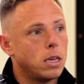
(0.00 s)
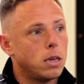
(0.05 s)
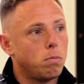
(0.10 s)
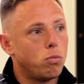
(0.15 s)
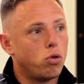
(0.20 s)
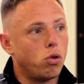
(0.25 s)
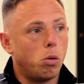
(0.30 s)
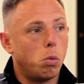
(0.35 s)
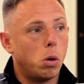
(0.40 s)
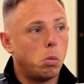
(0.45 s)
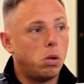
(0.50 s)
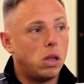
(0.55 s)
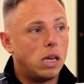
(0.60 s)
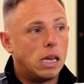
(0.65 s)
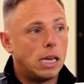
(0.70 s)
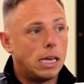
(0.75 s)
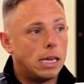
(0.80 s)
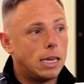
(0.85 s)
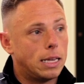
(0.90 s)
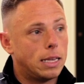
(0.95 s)

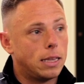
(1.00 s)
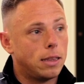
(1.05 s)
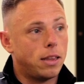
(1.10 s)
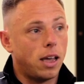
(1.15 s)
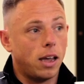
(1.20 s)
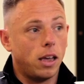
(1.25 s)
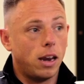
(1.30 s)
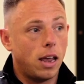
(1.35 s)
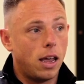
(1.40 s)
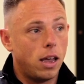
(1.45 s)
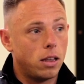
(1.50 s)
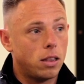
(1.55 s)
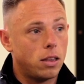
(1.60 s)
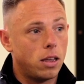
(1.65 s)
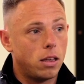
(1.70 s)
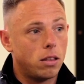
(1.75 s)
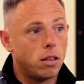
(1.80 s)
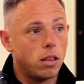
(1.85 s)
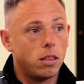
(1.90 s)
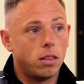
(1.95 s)
Probably
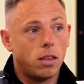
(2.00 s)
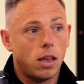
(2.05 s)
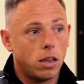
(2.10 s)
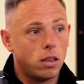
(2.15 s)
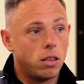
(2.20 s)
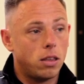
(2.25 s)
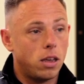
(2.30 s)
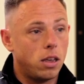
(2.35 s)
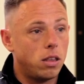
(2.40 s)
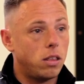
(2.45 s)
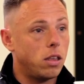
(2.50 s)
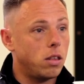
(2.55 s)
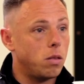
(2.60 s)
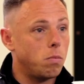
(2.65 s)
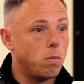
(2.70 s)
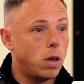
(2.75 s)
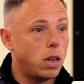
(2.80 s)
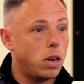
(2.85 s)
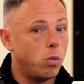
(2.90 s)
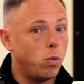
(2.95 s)
directed and dictated in many